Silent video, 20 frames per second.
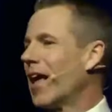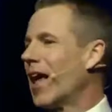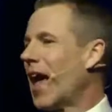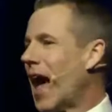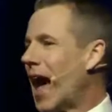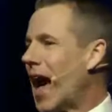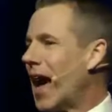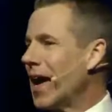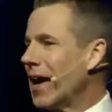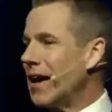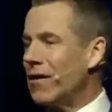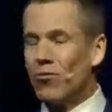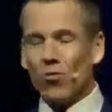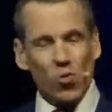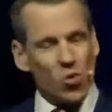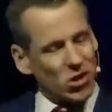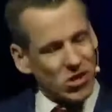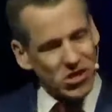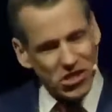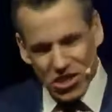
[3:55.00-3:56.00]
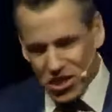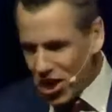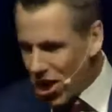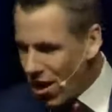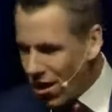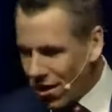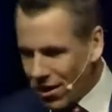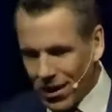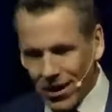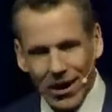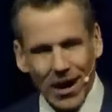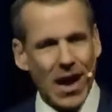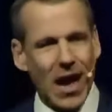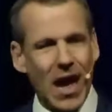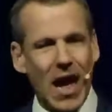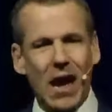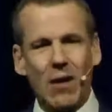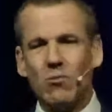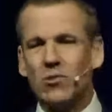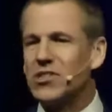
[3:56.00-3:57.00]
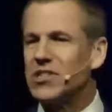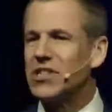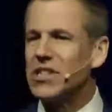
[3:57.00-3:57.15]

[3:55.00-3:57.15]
I was young, I was